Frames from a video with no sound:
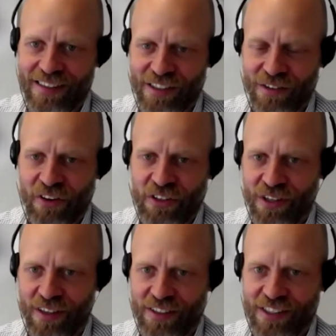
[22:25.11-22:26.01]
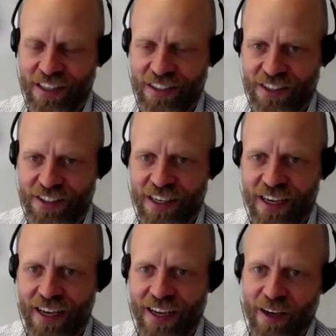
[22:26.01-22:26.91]
artificial intelligence
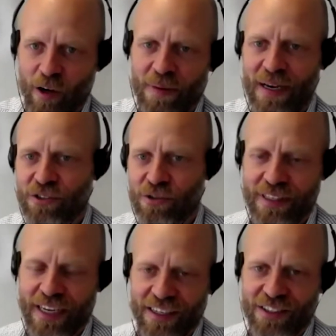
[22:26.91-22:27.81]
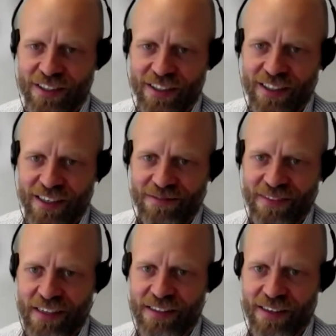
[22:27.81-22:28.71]
compared to a Danish
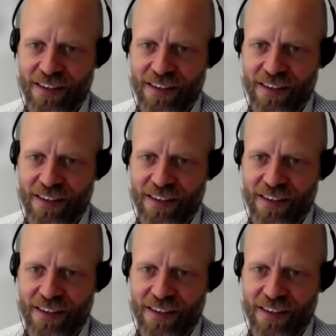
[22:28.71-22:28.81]
invented